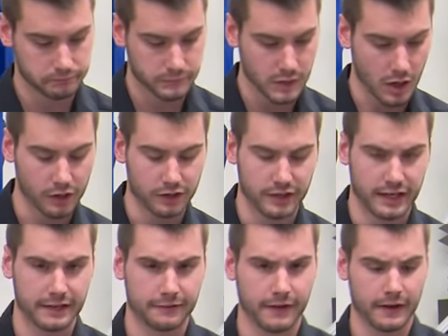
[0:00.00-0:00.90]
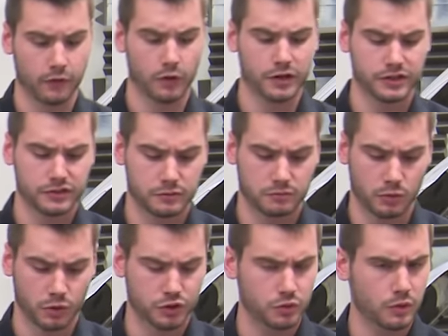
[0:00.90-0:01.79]
hundred eighty-five horse
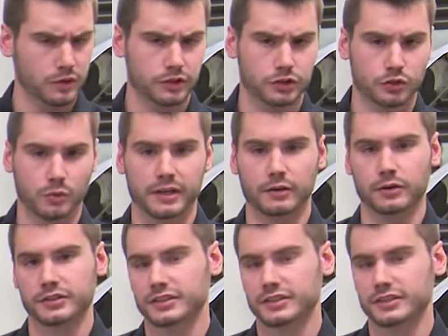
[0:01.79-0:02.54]
or two hundred twenty horse.